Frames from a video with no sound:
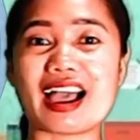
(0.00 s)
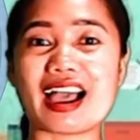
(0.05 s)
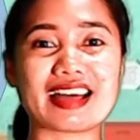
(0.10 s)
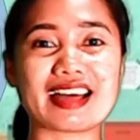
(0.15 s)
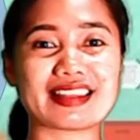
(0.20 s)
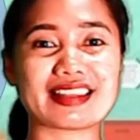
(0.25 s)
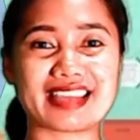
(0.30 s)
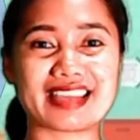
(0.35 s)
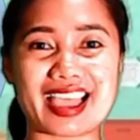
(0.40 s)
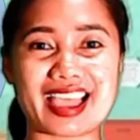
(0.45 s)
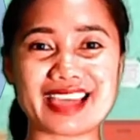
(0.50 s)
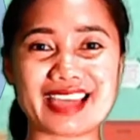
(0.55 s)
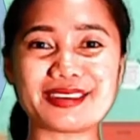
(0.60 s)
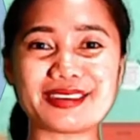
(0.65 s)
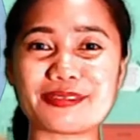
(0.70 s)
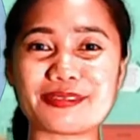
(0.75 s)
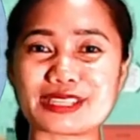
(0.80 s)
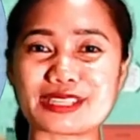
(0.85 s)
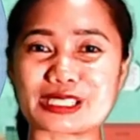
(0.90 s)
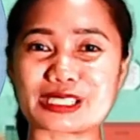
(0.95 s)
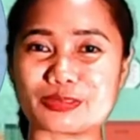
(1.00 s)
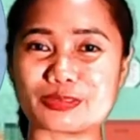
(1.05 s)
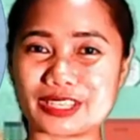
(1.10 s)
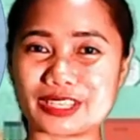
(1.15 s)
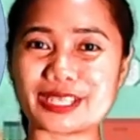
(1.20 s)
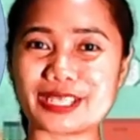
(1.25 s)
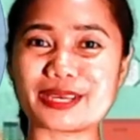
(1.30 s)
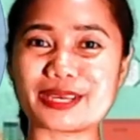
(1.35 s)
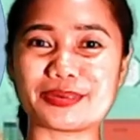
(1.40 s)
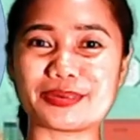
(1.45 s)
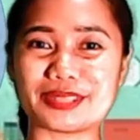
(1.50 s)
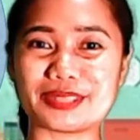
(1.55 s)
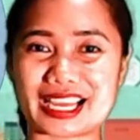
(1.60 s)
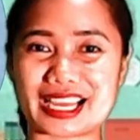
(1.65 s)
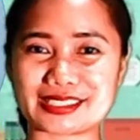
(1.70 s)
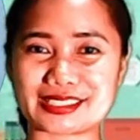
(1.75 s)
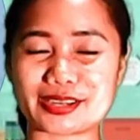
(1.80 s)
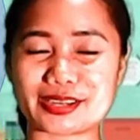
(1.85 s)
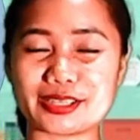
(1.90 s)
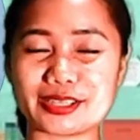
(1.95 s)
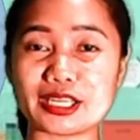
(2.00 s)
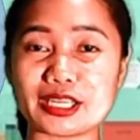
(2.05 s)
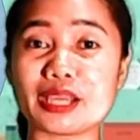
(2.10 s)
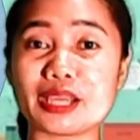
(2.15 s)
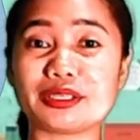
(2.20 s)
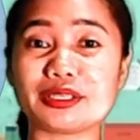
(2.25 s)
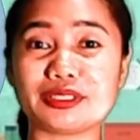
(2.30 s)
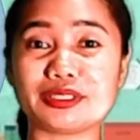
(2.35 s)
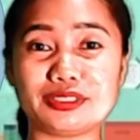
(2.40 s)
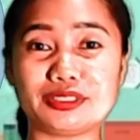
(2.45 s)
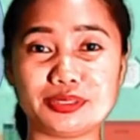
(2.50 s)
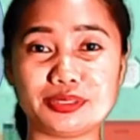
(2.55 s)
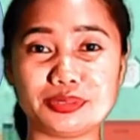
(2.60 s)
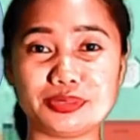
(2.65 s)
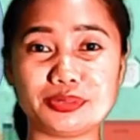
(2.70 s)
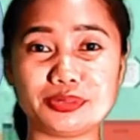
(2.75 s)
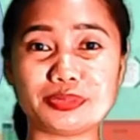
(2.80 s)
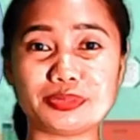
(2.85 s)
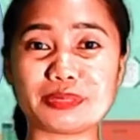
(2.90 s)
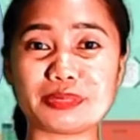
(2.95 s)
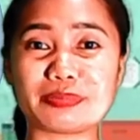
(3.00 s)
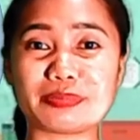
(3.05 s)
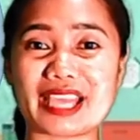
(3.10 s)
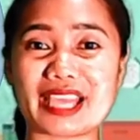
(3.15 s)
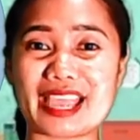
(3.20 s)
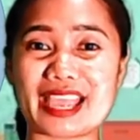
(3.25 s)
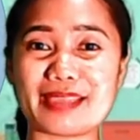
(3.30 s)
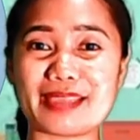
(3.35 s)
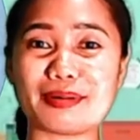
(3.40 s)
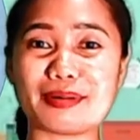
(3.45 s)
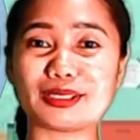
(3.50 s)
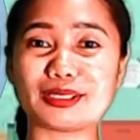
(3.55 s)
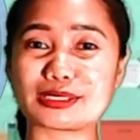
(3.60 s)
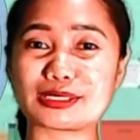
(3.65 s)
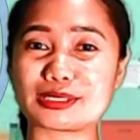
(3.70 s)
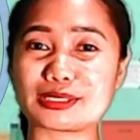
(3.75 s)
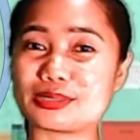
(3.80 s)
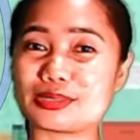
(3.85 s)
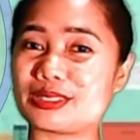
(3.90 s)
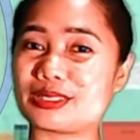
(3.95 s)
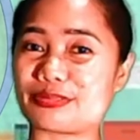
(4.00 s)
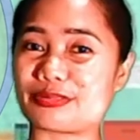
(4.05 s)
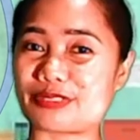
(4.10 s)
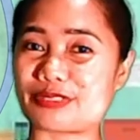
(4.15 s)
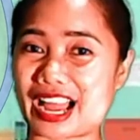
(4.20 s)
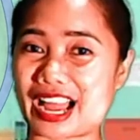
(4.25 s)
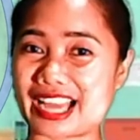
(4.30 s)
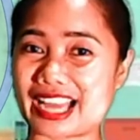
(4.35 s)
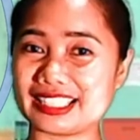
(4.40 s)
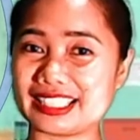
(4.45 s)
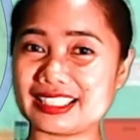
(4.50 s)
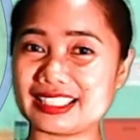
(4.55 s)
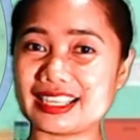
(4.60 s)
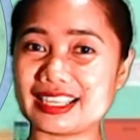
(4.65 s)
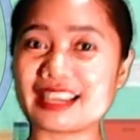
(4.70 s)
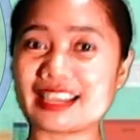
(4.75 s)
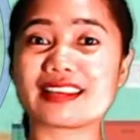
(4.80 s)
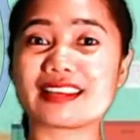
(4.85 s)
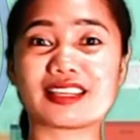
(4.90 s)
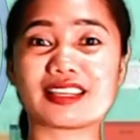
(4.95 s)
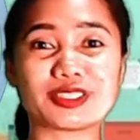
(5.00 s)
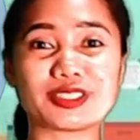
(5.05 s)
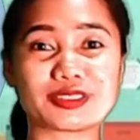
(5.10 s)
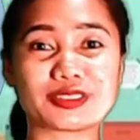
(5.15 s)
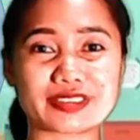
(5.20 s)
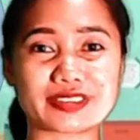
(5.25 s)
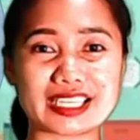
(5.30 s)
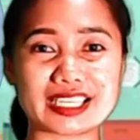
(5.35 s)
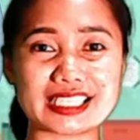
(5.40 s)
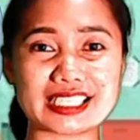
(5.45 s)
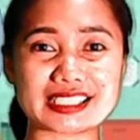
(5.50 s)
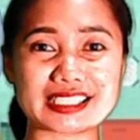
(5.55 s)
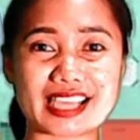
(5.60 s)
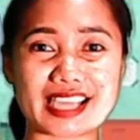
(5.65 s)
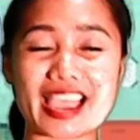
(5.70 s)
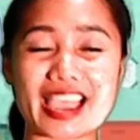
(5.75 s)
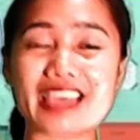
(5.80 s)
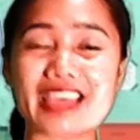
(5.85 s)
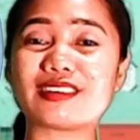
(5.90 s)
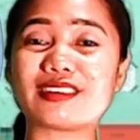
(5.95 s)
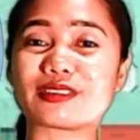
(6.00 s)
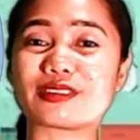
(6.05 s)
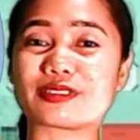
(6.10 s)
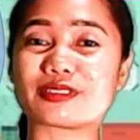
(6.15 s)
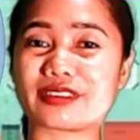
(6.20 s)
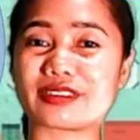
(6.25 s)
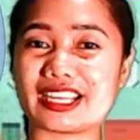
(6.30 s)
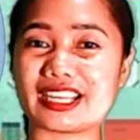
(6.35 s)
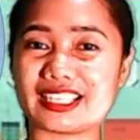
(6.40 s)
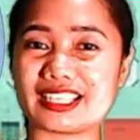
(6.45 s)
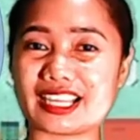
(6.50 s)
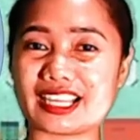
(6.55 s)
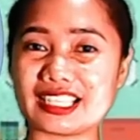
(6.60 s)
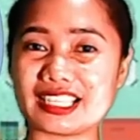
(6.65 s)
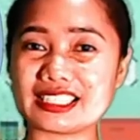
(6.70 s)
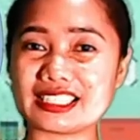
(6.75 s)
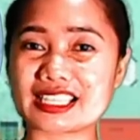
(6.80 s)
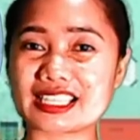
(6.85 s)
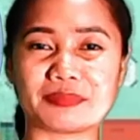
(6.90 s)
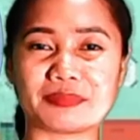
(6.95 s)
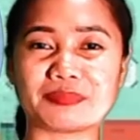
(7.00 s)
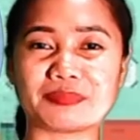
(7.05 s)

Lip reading: at the end of this video lesson, you will be able to define the degrees and radians,